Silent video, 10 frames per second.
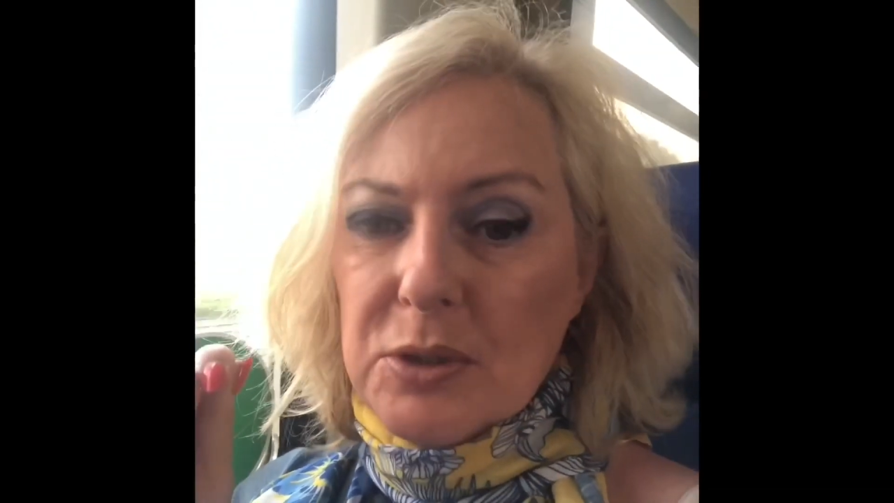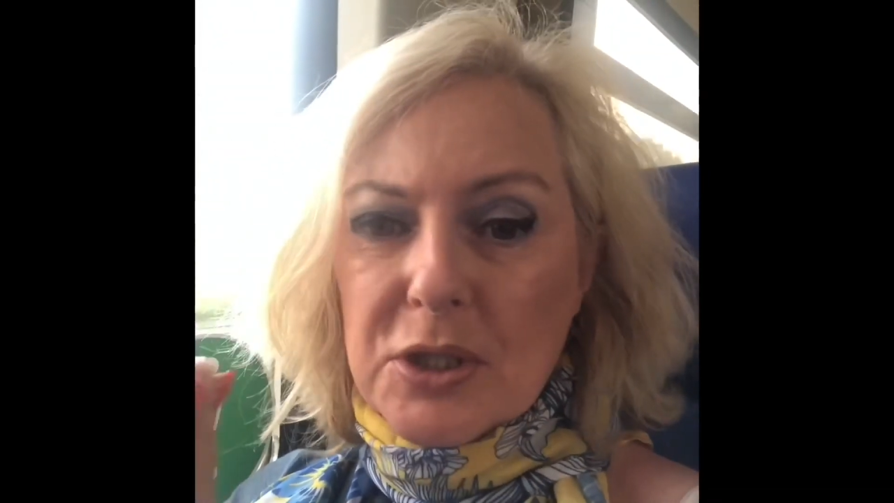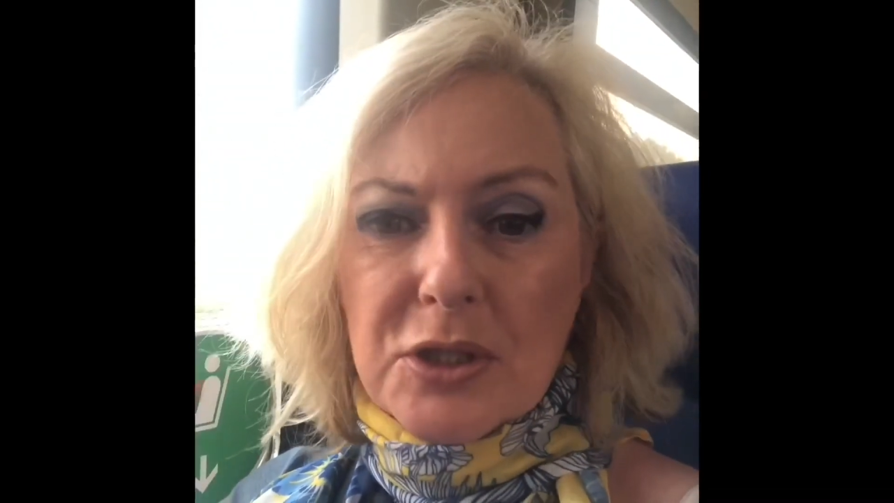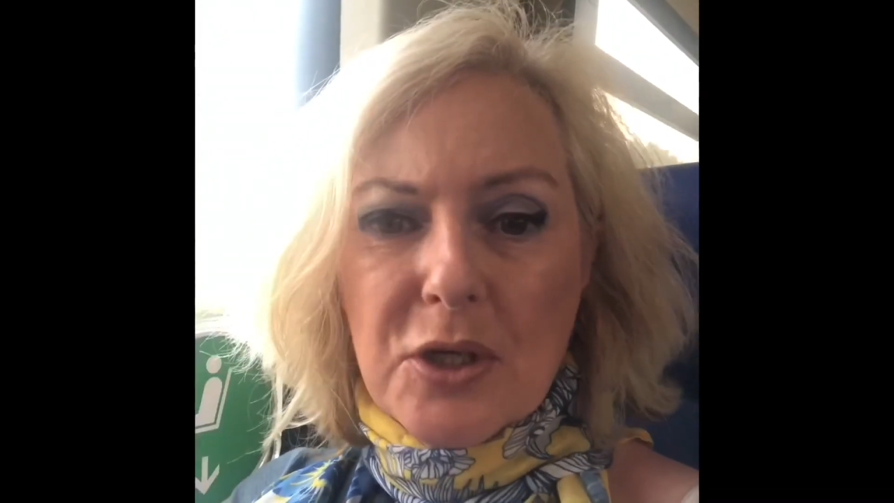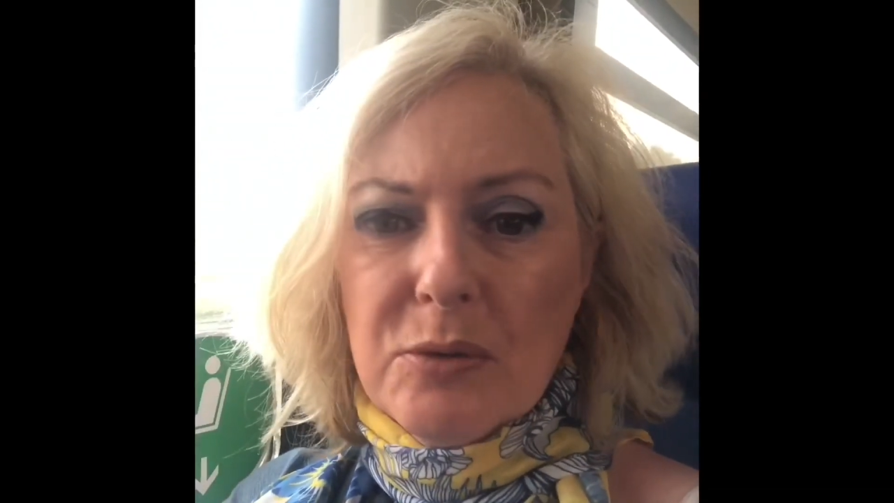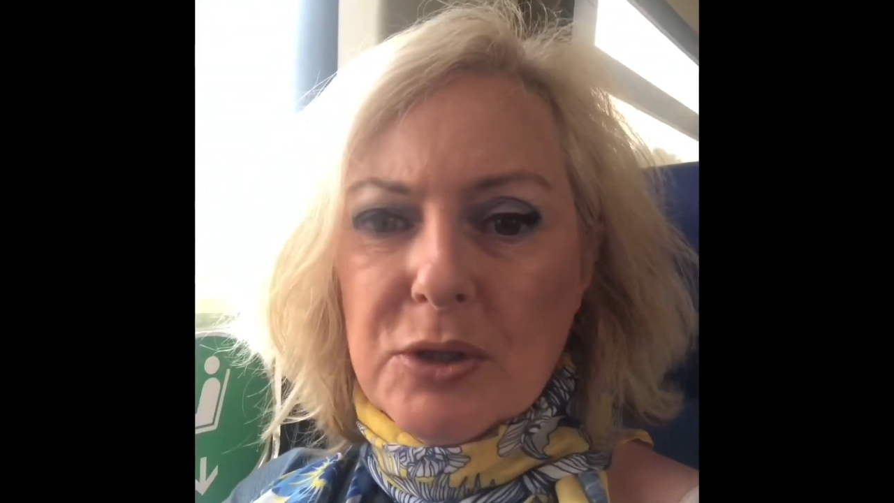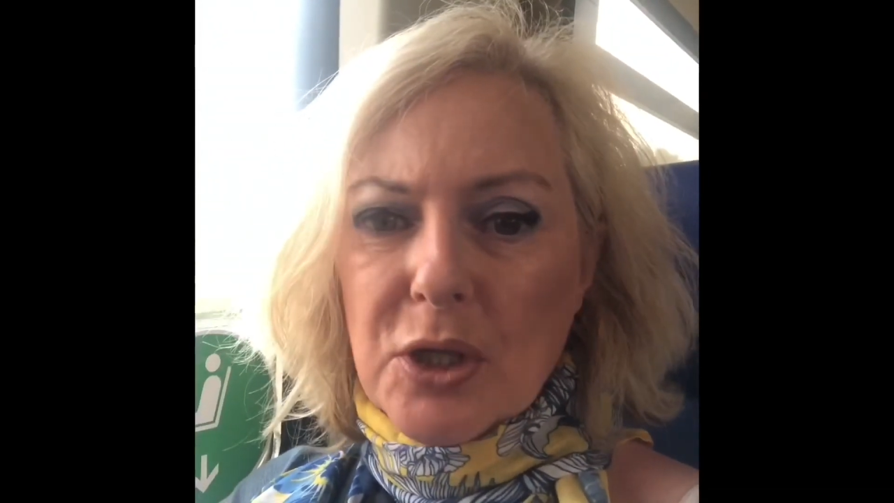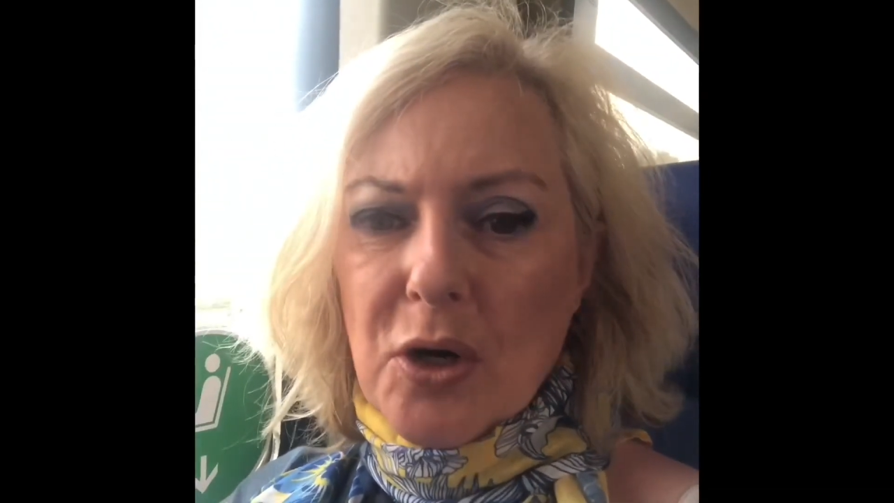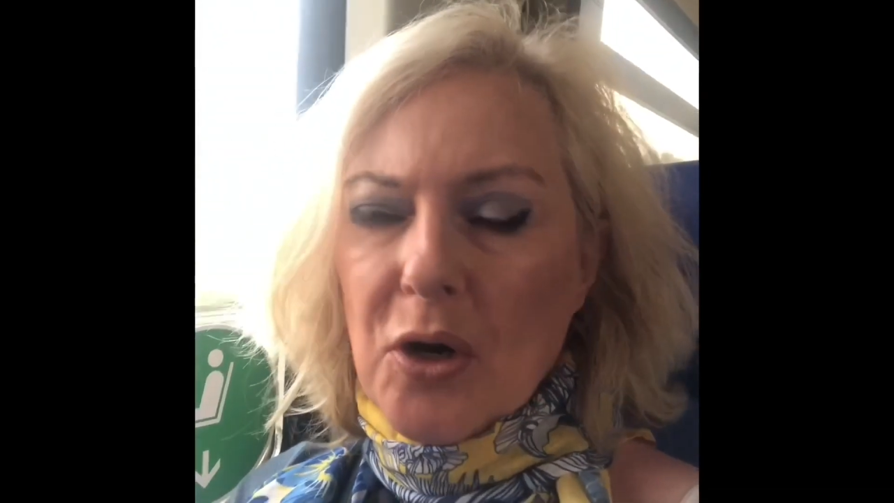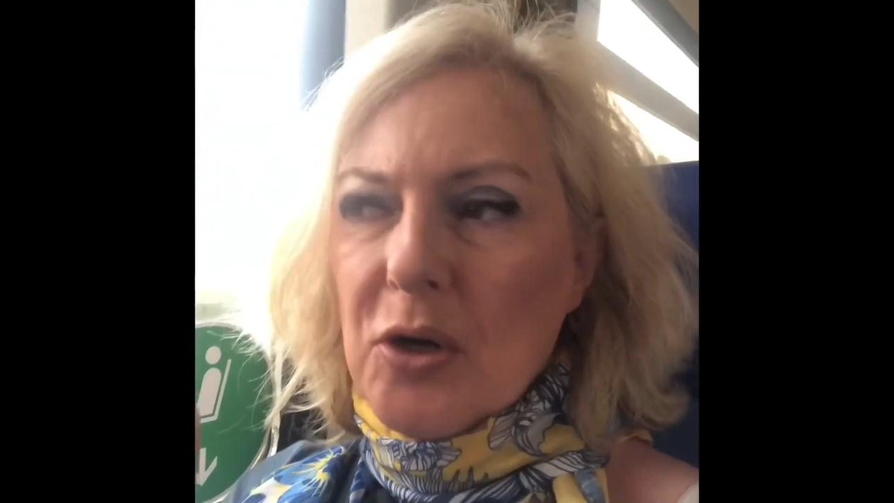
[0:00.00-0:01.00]
There's no
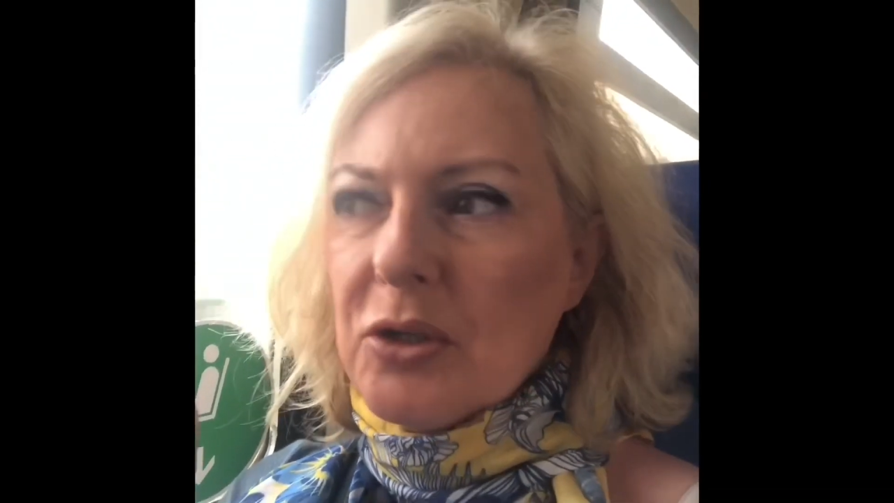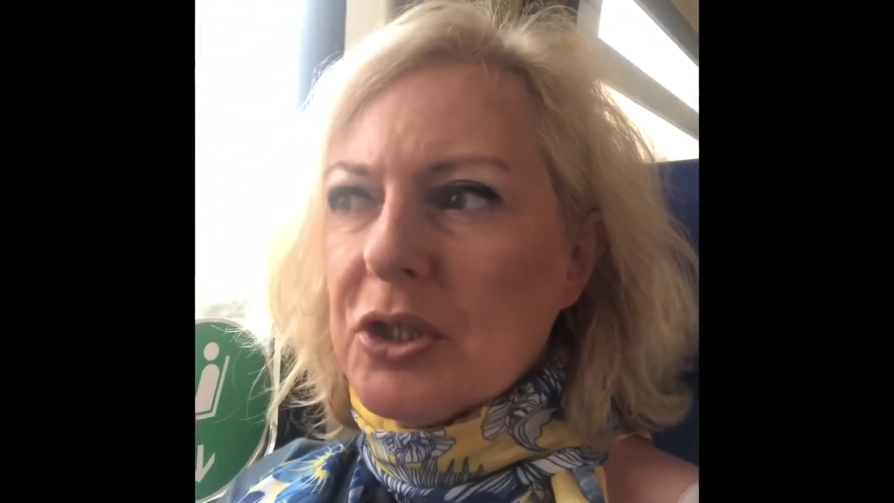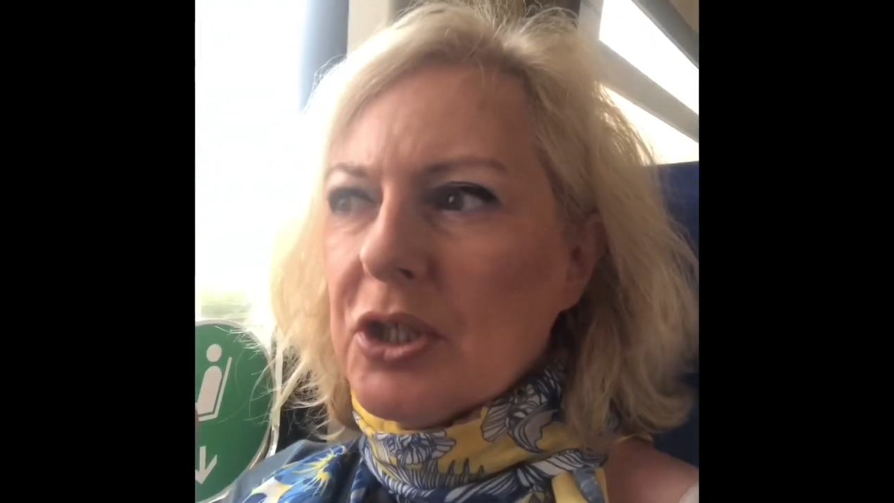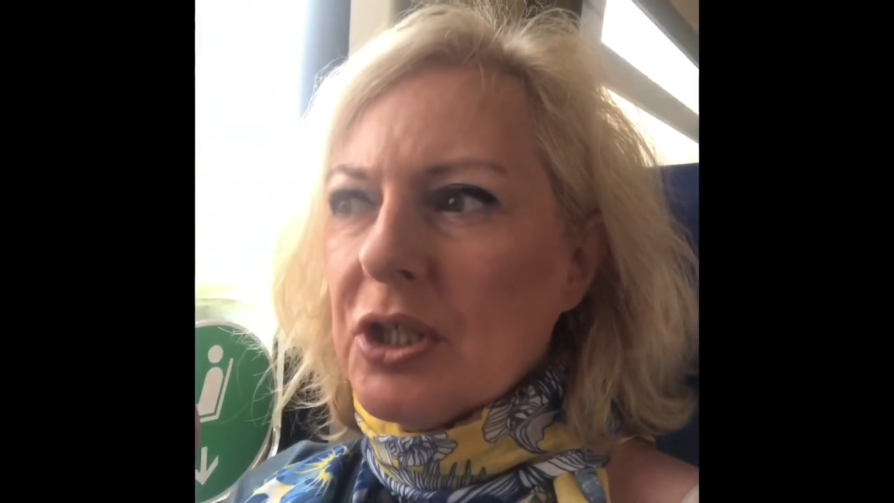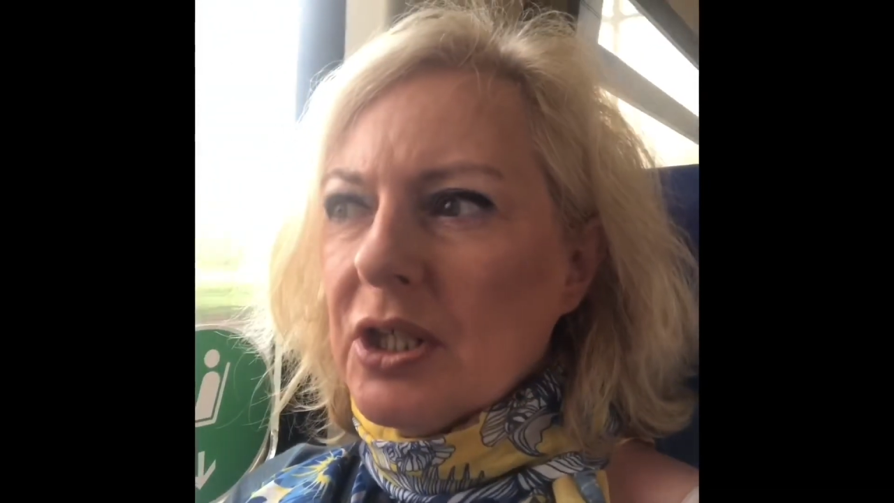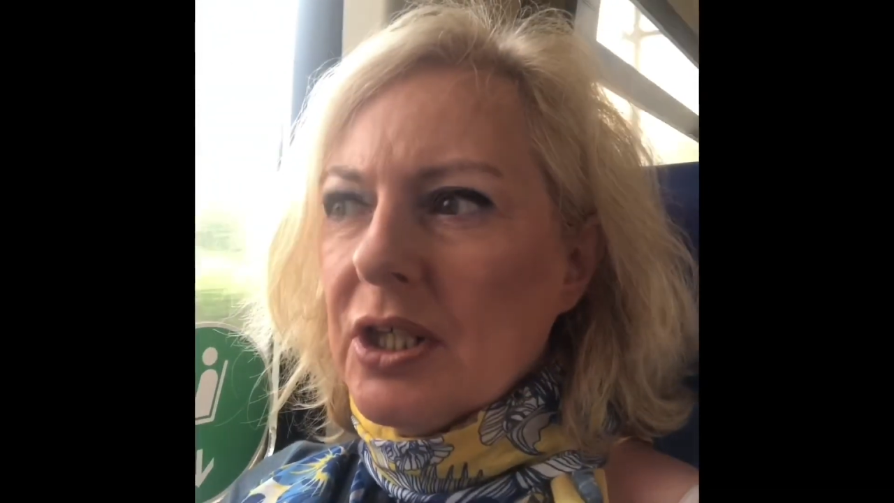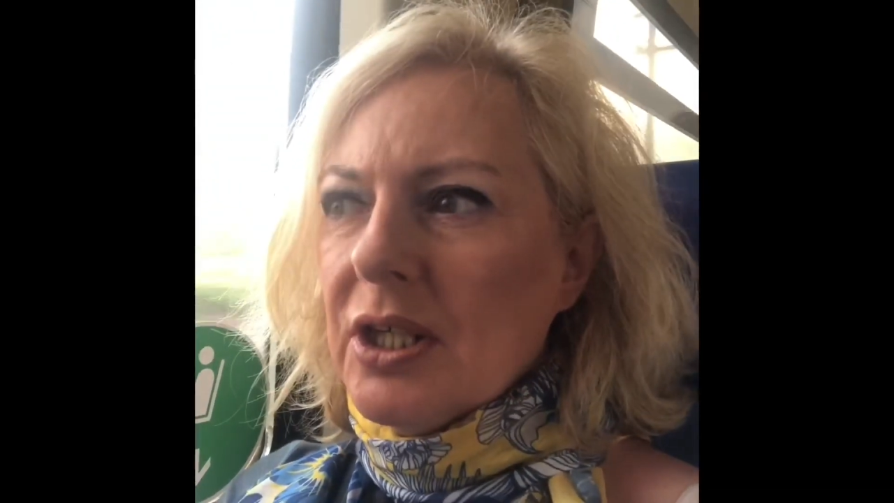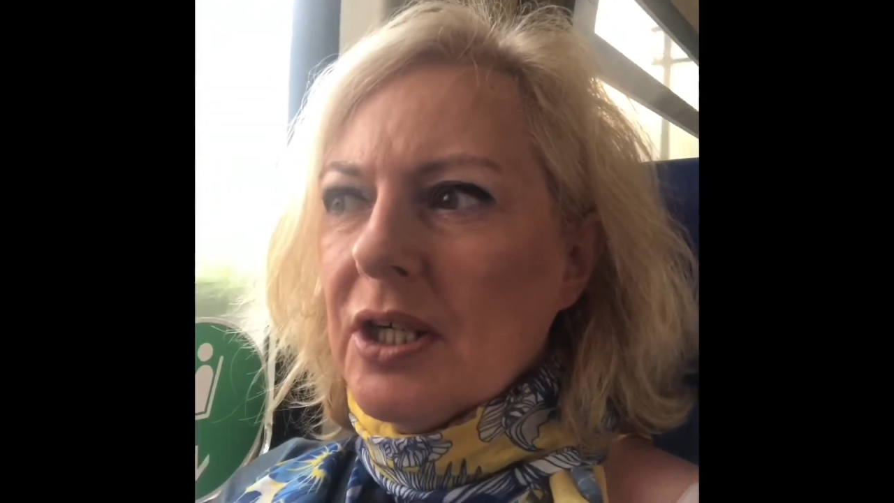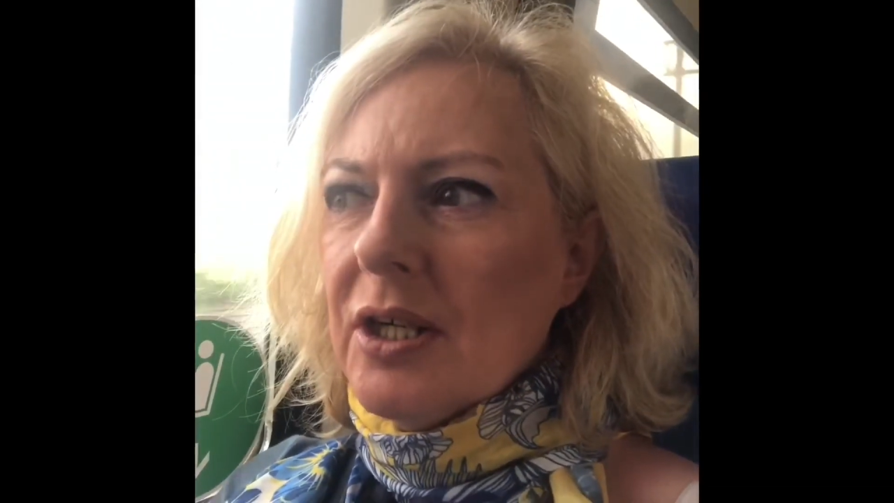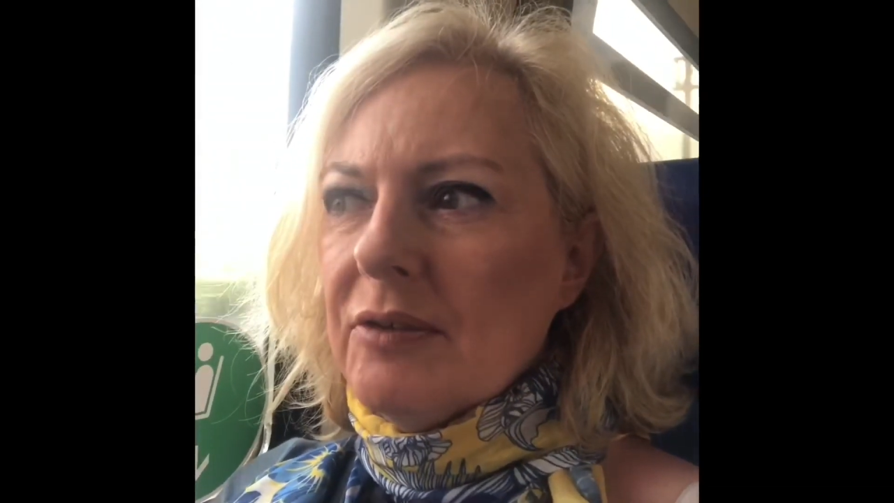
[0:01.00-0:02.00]
charge for